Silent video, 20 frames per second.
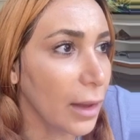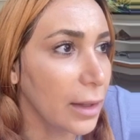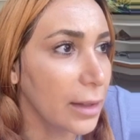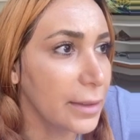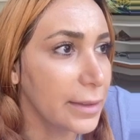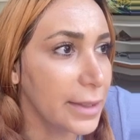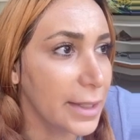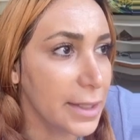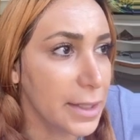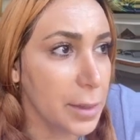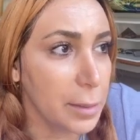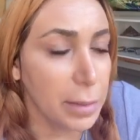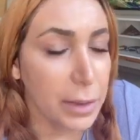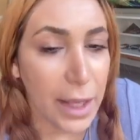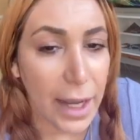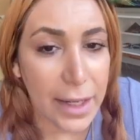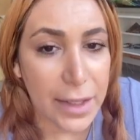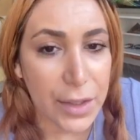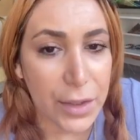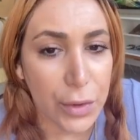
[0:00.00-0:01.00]
This
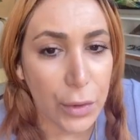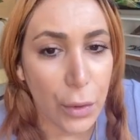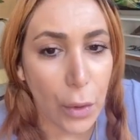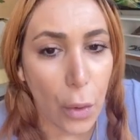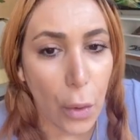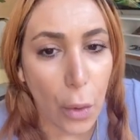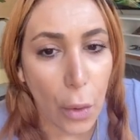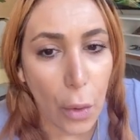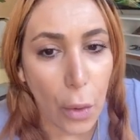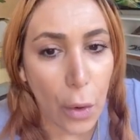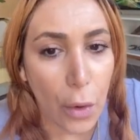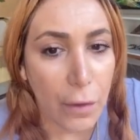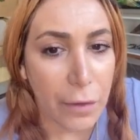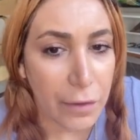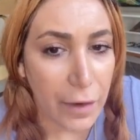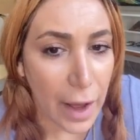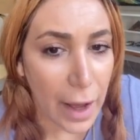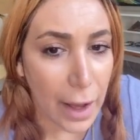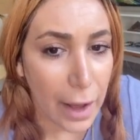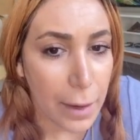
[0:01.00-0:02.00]
applies to all
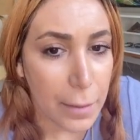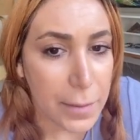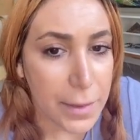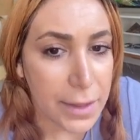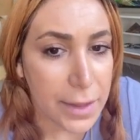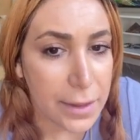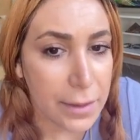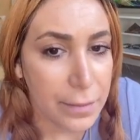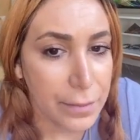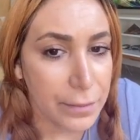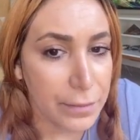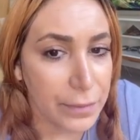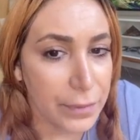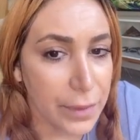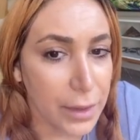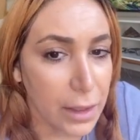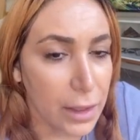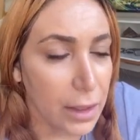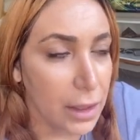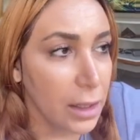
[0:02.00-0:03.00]
farms,
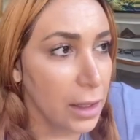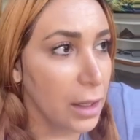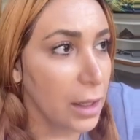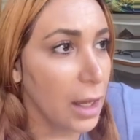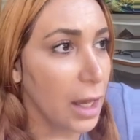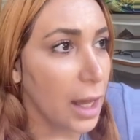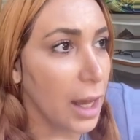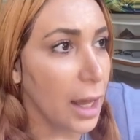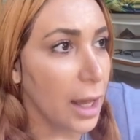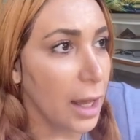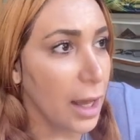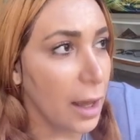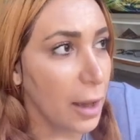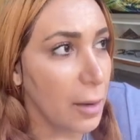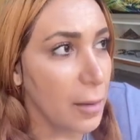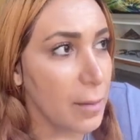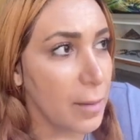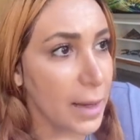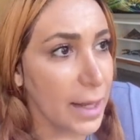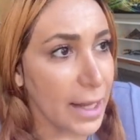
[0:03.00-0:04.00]

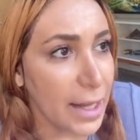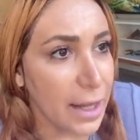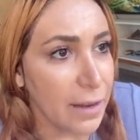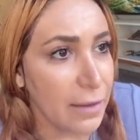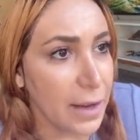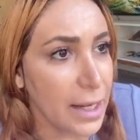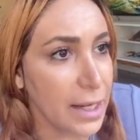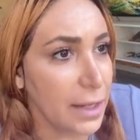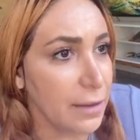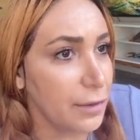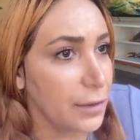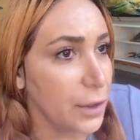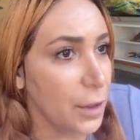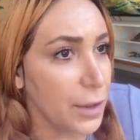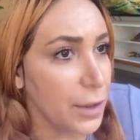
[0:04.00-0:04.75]
even if you're